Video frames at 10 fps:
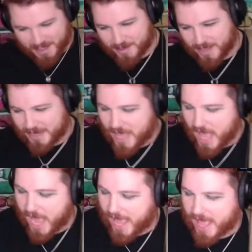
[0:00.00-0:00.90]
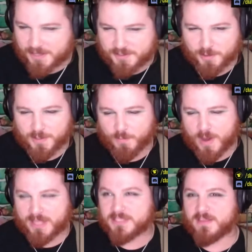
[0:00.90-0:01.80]
I absolutely
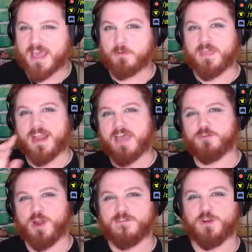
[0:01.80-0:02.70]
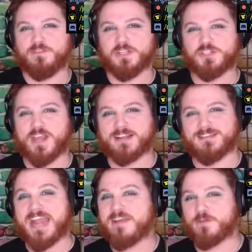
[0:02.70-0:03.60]
went into that without having ever even checked.
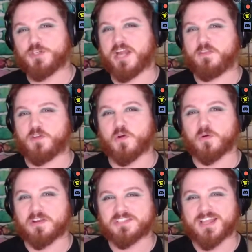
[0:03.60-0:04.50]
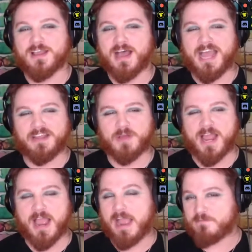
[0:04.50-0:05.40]
I never checked the chords.
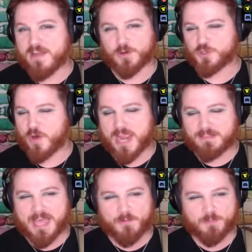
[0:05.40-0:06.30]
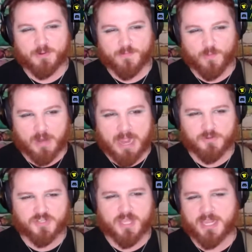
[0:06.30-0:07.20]
I've never tried that one before. I
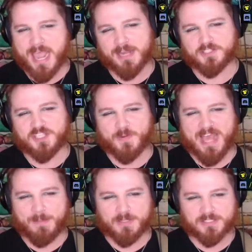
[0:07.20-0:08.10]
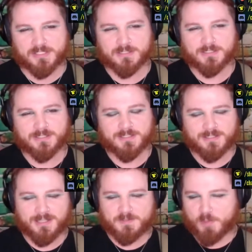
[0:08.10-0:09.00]
was just like, let's see what happens.
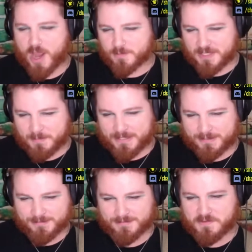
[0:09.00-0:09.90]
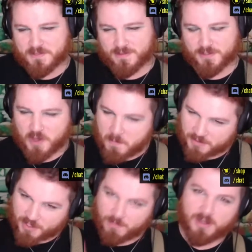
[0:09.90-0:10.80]
It's Broadway, man. If the show
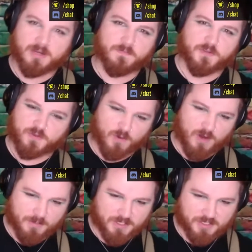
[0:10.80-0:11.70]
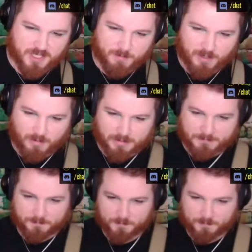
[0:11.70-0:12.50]
must go on. If you screw up, you just keep going.